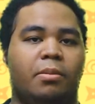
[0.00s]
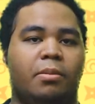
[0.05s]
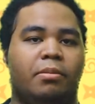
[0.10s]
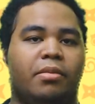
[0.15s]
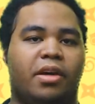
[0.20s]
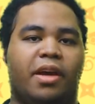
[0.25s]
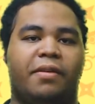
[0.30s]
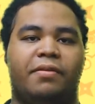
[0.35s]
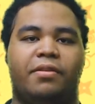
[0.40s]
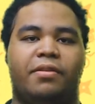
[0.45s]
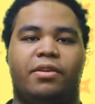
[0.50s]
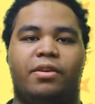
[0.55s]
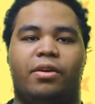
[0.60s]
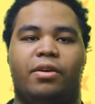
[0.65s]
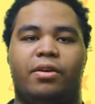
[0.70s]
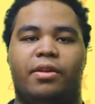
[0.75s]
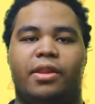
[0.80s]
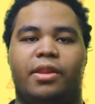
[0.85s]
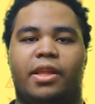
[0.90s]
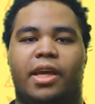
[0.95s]
But after
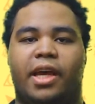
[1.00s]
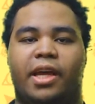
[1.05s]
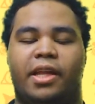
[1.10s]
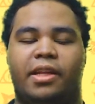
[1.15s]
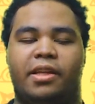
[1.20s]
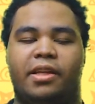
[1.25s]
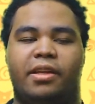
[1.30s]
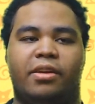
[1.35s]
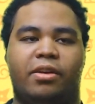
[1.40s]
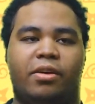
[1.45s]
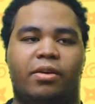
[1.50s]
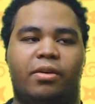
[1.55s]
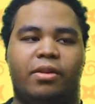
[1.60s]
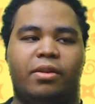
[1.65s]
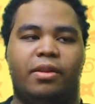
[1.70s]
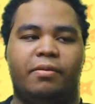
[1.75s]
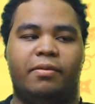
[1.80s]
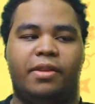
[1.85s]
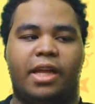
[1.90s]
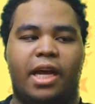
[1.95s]
all that, you know,
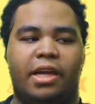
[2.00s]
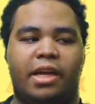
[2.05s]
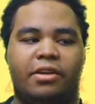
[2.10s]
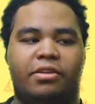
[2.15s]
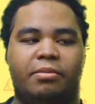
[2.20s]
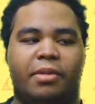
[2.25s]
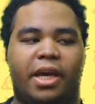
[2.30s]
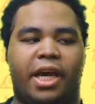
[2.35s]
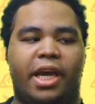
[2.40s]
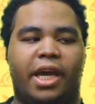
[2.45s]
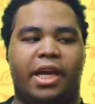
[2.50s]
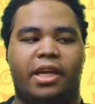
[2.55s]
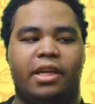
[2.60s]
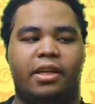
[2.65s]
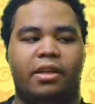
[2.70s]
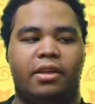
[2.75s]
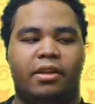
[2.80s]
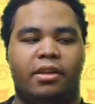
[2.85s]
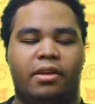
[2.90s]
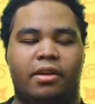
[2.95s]
the flashback
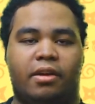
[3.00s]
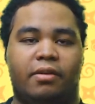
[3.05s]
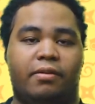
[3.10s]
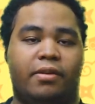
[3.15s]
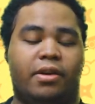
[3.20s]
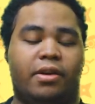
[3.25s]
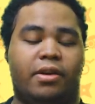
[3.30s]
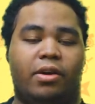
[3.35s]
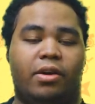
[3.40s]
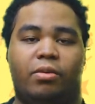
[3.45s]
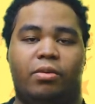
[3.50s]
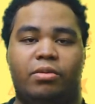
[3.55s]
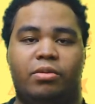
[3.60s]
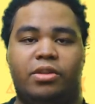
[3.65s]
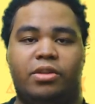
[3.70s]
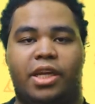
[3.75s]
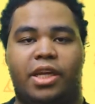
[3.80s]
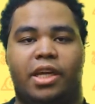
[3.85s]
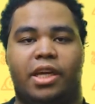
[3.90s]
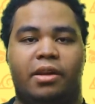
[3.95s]
of, you know,
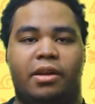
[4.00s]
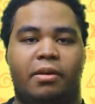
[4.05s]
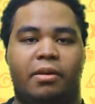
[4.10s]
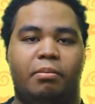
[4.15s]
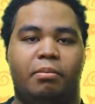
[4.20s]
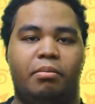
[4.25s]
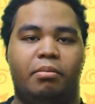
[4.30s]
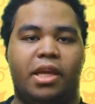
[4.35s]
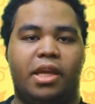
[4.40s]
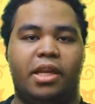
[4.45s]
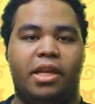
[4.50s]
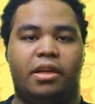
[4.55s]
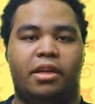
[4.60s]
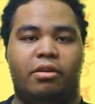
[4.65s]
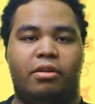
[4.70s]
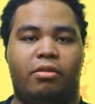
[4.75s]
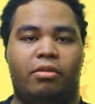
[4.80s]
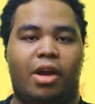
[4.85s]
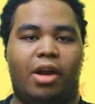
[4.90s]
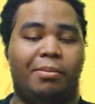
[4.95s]
Jigen beating the
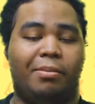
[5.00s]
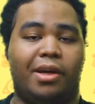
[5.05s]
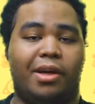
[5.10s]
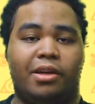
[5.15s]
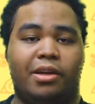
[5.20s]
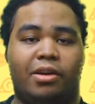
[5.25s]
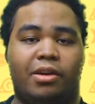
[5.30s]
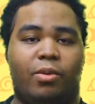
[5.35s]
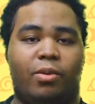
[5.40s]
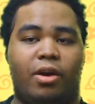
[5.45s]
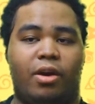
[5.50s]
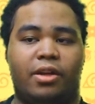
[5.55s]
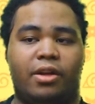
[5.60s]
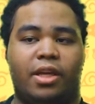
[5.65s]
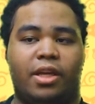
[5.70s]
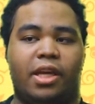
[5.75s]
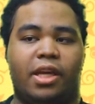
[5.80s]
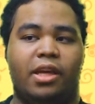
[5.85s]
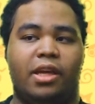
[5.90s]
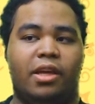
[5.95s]
crap out of
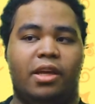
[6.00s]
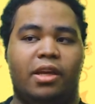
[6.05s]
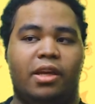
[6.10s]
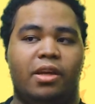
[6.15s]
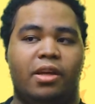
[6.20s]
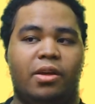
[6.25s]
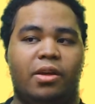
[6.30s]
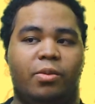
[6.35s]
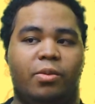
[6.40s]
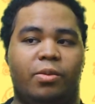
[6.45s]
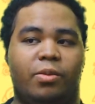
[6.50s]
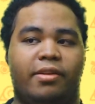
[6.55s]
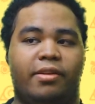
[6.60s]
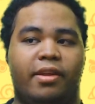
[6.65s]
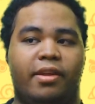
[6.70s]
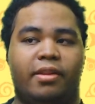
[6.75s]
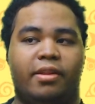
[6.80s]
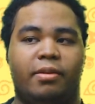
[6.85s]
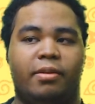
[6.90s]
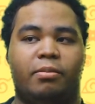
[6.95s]
Kawaki, we
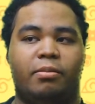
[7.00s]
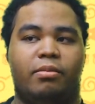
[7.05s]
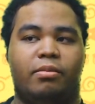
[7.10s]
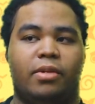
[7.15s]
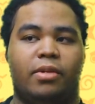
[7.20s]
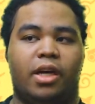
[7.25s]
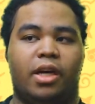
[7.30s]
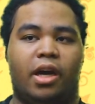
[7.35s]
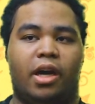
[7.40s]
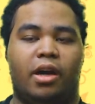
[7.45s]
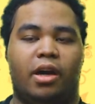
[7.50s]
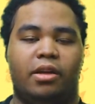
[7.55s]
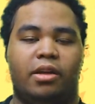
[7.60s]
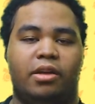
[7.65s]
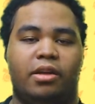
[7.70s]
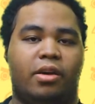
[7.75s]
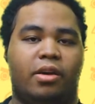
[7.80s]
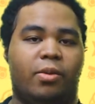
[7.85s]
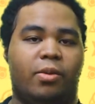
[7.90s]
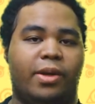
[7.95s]
see them,
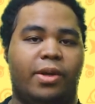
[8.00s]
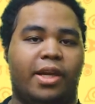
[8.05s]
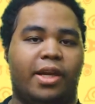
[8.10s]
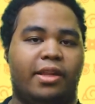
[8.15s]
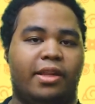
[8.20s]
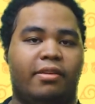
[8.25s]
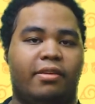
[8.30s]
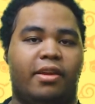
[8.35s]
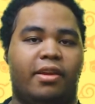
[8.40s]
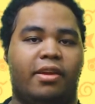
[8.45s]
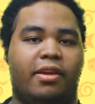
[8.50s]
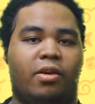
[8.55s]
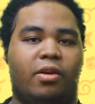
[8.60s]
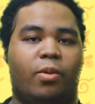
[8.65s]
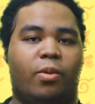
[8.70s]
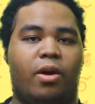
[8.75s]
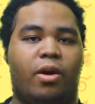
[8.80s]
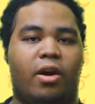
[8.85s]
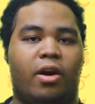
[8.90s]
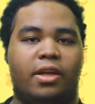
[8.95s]
you know, we get to see
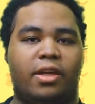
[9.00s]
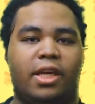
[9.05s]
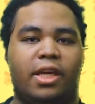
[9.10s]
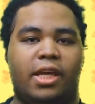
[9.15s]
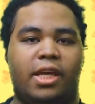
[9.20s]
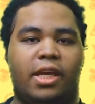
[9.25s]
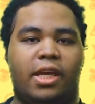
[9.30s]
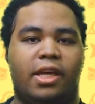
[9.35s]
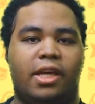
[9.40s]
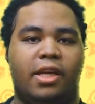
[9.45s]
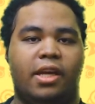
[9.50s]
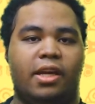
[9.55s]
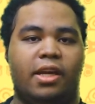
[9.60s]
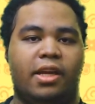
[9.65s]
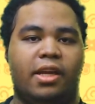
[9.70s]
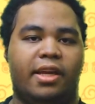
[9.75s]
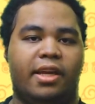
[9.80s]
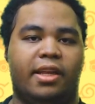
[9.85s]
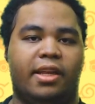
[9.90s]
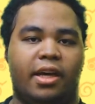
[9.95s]
Kawaki
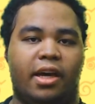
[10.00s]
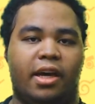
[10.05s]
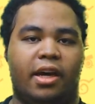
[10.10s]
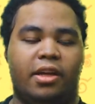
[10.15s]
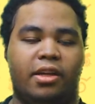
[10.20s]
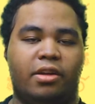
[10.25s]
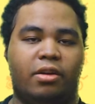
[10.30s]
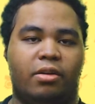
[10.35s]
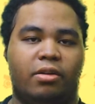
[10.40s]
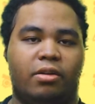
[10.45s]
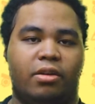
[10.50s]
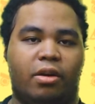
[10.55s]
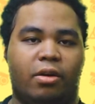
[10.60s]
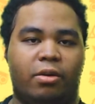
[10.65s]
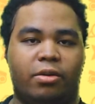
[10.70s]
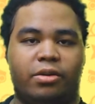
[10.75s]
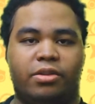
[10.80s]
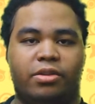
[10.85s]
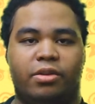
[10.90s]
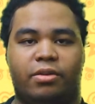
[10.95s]
and, you know,
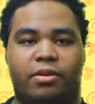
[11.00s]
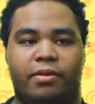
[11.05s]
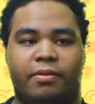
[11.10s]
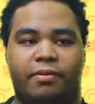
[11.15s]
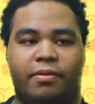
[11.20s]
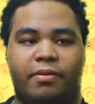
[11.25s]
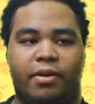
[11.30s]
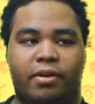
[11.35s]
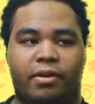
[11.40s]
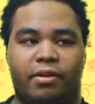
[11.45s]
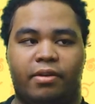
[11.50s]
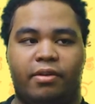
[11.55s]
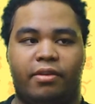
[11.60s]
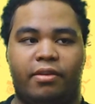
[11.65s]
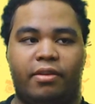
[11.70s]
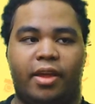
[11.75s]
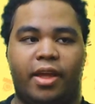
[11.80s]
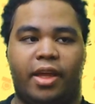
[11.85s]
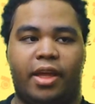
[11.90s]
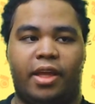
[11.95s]
Naruto
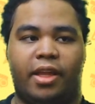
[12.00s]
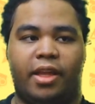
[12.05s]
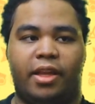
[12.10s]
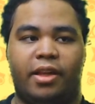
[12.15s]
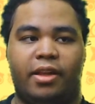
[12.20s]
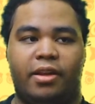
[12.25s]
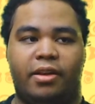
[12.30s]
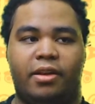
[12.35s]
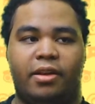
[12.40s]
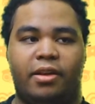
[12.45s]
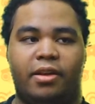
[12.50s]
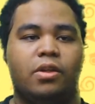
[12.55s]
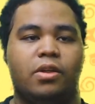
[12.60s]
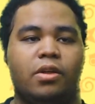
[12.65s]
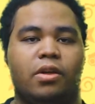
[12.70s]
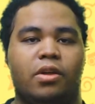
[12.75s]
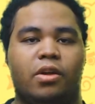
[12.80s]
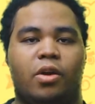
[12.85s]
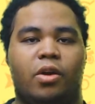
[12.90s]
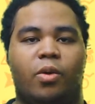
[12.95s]
converse. And
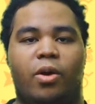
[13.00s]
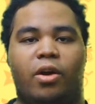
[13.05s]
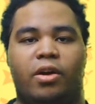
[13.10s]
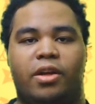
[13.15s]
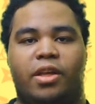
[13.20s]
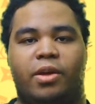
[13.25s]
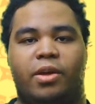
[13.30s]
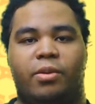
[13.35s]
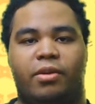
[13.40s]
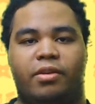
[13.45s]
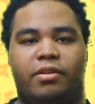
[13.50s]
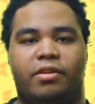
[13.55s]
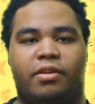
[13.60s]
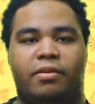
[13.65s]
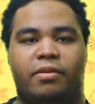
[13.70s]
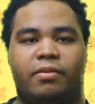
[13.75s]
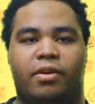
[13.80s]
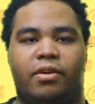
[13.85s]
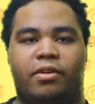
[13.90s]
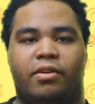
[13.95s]
Kawaki was
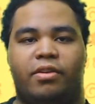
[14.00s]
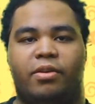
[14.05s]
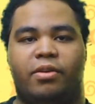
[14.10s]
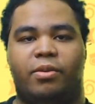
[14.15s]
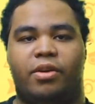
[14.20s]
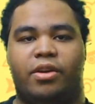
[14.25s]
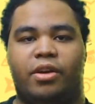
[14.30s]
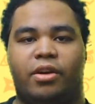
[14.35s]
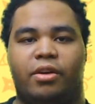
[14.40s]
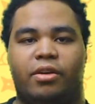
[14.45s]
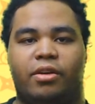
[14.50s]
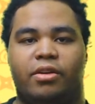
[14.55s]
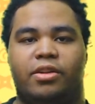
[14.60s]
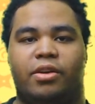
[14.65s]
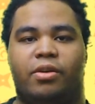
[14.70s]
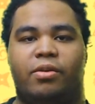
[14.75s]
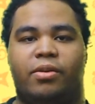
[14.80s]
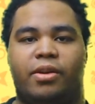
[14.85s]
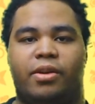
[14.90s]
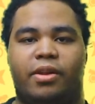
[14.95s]
conversing with
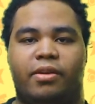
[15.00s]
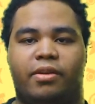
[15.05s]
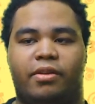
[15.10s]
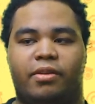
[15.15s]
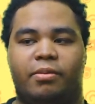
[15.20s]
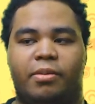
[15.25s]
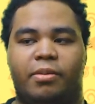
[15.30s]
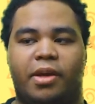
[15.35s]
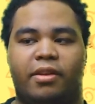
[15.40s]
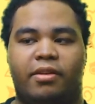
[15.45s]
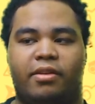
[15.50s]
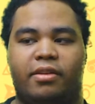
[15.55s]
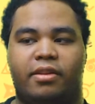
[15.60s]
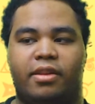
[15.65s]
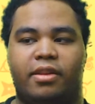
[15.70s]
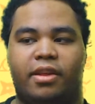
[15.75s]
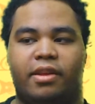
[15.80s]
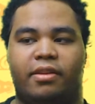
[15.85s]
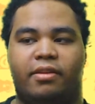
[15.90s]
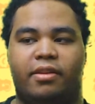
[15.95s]
Naruto, and he was
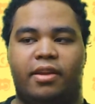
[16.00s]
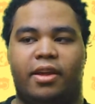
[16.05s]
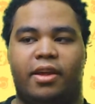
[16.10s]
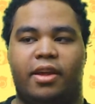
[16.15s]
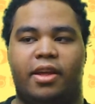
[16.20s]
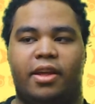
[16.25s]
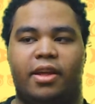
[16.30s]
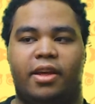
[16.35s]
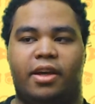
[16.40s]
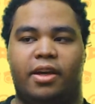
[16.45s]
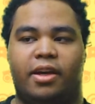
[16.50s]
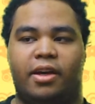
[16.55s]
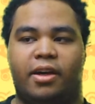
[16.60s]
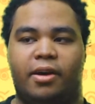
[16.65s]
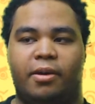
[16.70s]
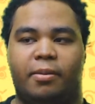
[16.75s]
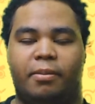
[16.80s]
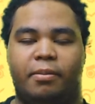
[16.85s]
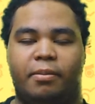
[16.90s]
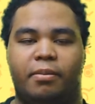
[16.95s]
basically saying,
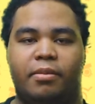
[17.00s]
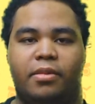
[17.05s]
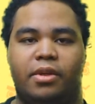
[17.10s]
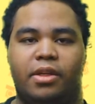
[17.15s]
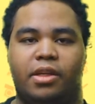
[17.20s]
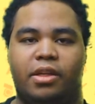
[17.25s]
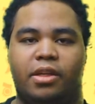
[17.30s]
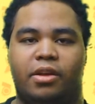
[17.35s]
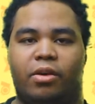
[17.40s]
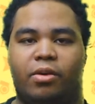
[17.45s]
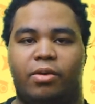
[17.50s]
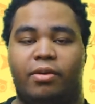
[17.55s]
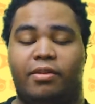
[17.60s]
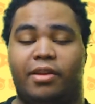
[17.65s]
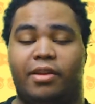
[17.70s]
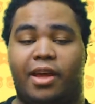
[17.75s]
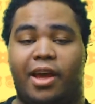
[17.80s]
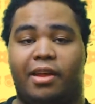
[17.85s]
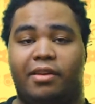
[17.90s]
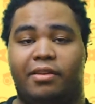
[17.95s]
you know, he was
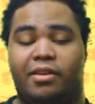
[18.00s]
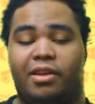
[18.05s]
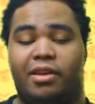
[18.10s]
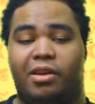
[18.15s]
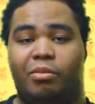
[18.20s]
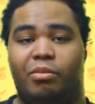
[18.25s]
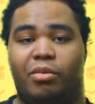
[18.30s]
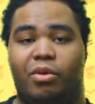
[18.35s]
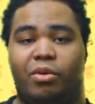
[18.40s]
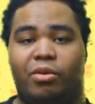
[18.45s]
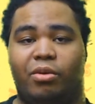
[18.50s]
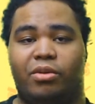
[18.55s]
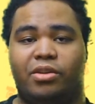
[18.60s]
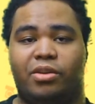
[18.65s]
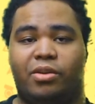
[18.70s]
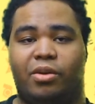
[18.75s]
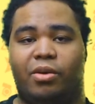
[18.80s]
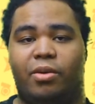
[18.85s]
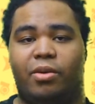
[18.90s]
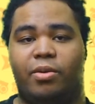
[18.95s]
asking him,
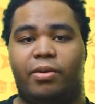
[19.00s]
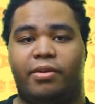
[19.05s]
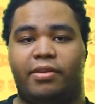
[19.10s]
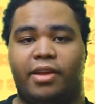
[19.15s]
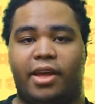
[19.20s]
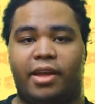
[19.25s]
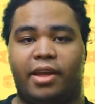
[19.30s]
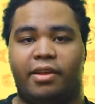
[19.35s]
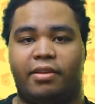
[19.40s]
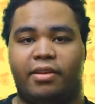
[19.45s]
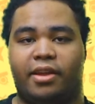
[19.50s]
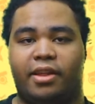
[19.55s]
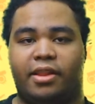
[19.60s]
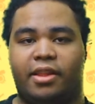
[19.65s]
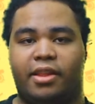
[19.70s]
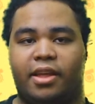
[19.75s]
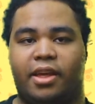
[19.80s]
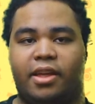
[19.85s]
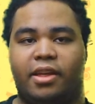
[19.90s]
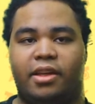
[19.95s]
Boruto always acts like
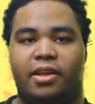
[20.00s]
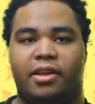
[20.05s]
that